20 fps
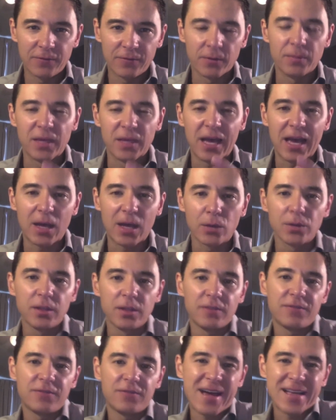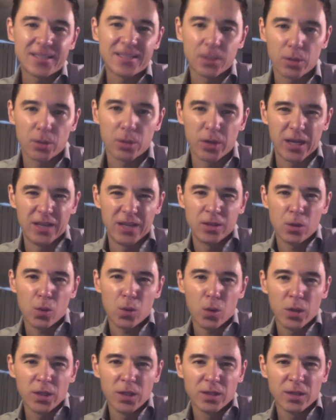from the healthy fats that are in the
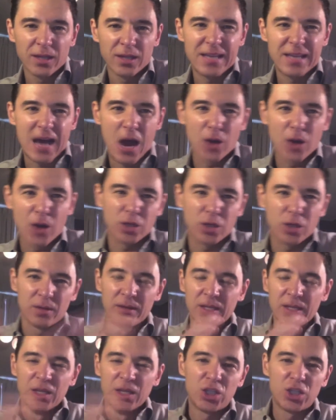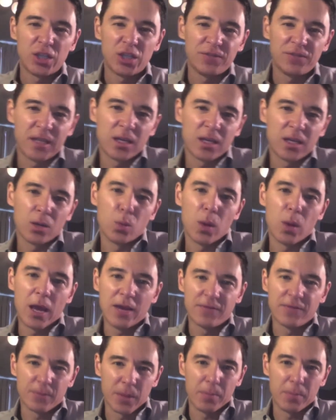oil, and now you're shifting it
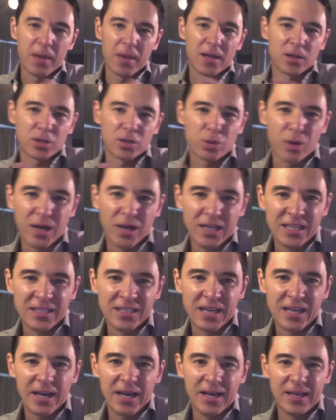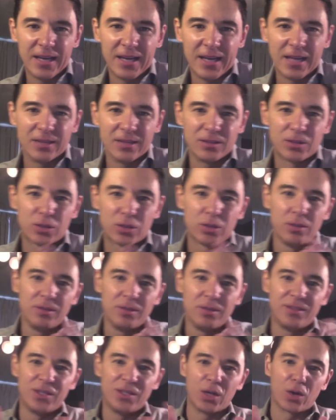away from the Mediterranean diet and
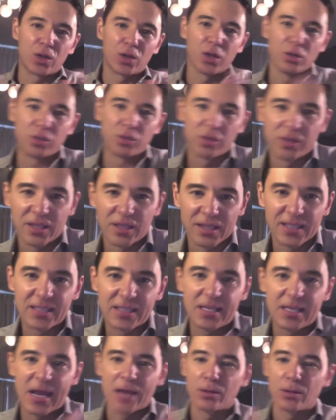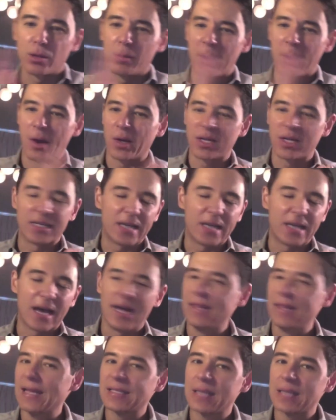you know closer to the standard American diet.
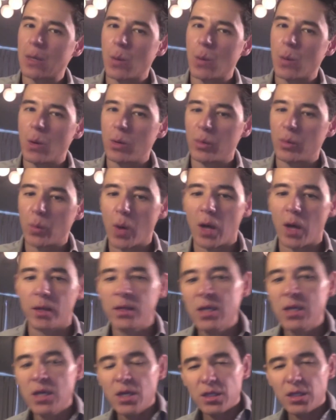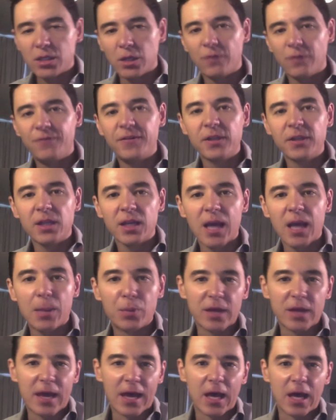That's not what we want. So filling up
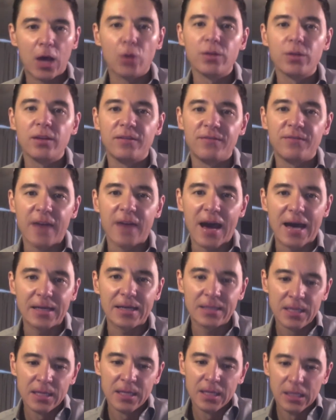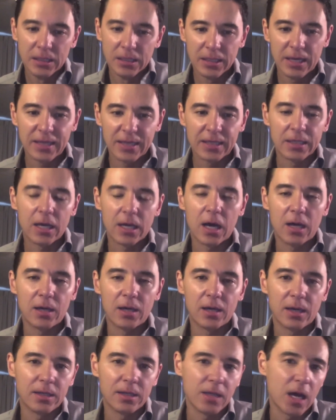with a healthy fat like an uh,
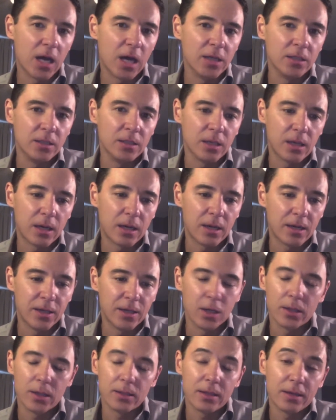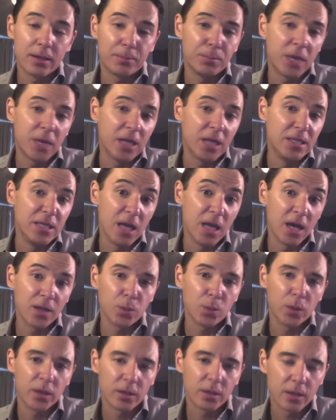an, un, uh, an uh, a nut
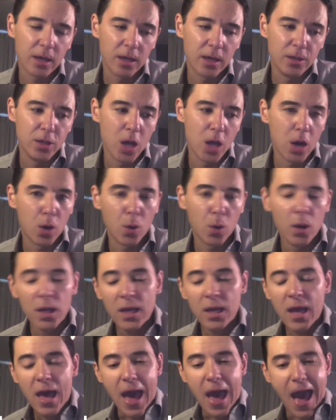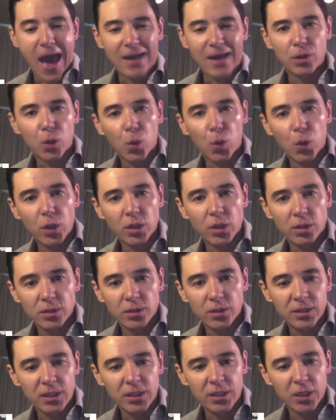with uh, no added
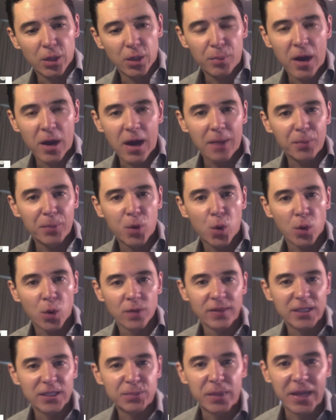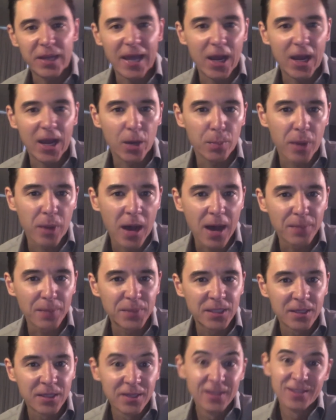oils, you know, popcorn that's been air
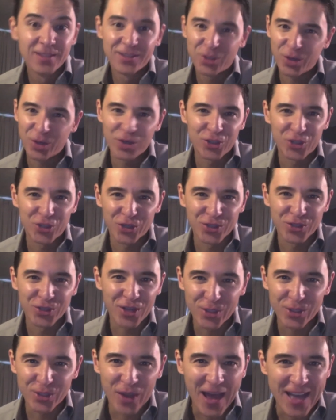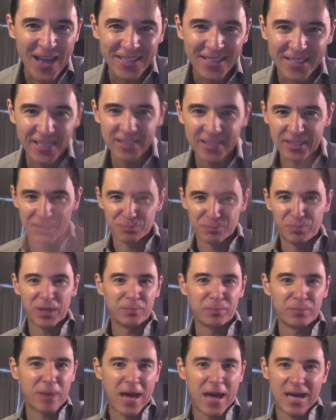popped. Mm-hmm. Church mm-hmm. Joe's also has this this
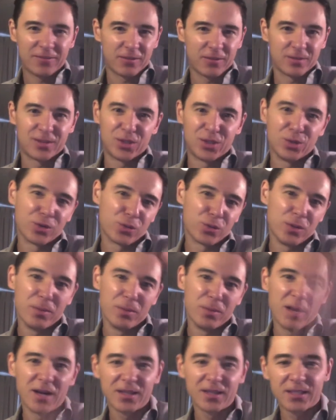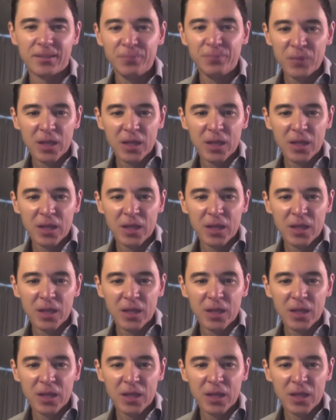big bag for mm-hmm. two or mm-hmm. three bucks.